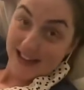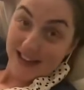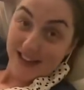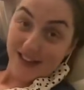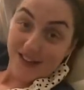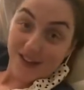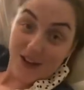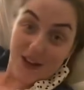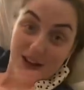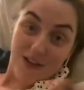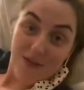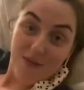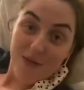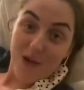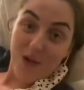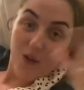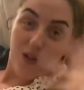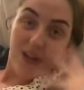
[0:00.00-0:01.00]
So give
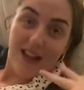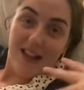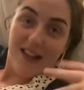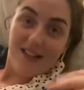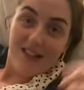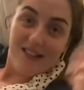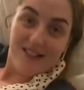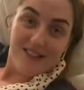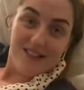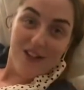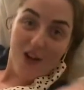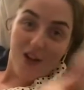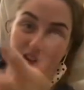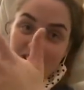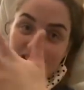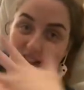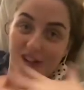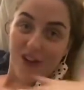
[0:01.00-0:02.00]
me all these
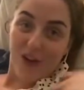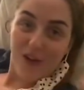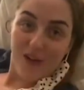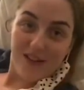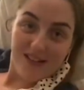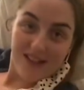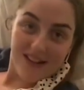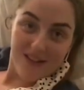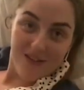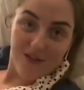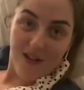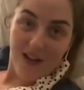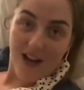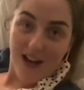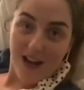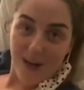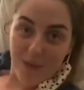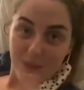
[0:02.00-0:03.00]
oxytocin
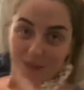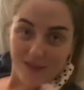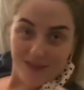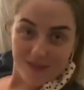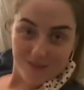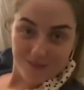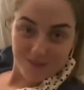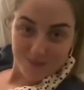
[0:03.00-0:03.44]
vibes.